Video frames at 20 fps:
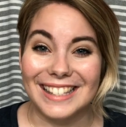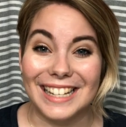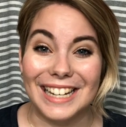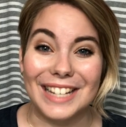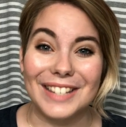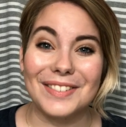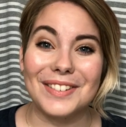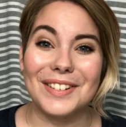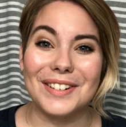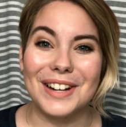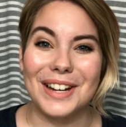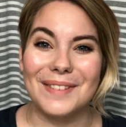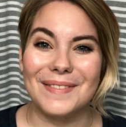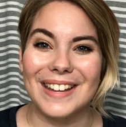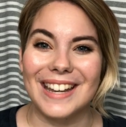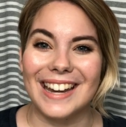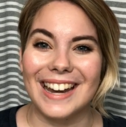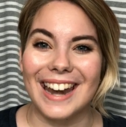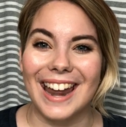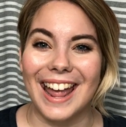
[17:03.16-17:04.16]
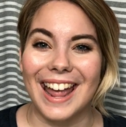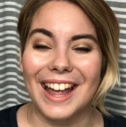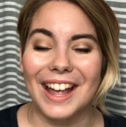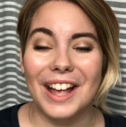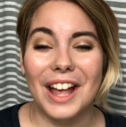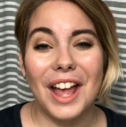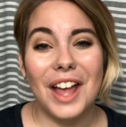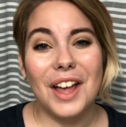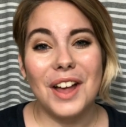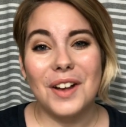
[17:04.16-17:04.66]
thanks for joining me today.
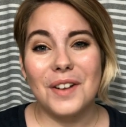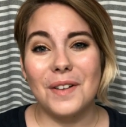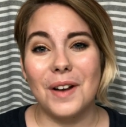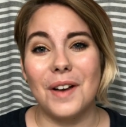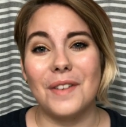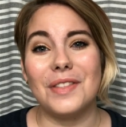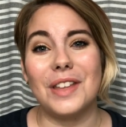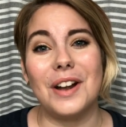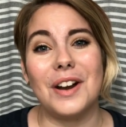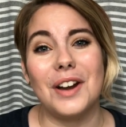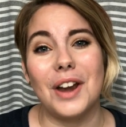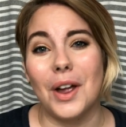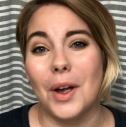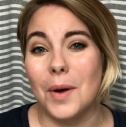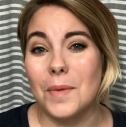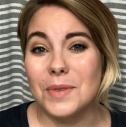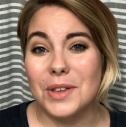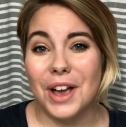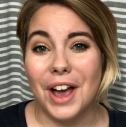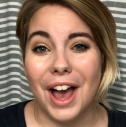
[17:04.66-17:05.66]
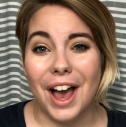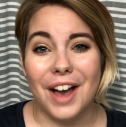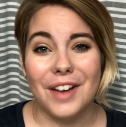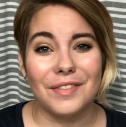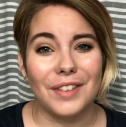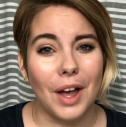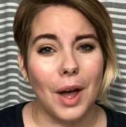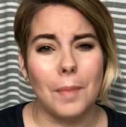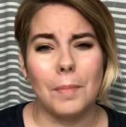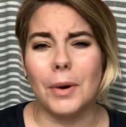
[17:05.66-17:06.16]
Go out there and I hope you have
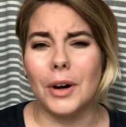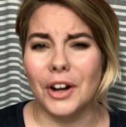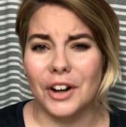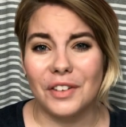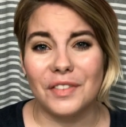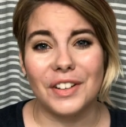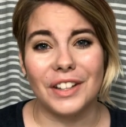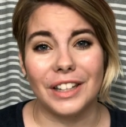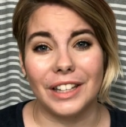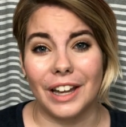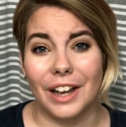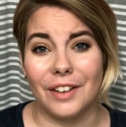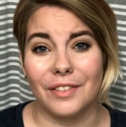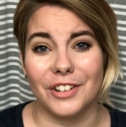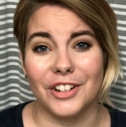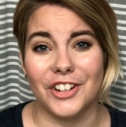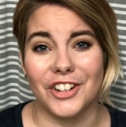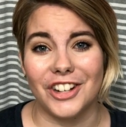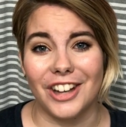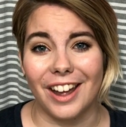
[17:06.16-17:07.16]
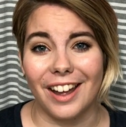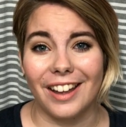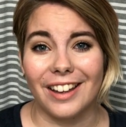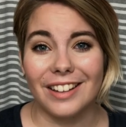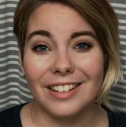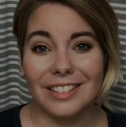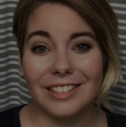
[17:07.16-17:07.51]
a perfectly average day.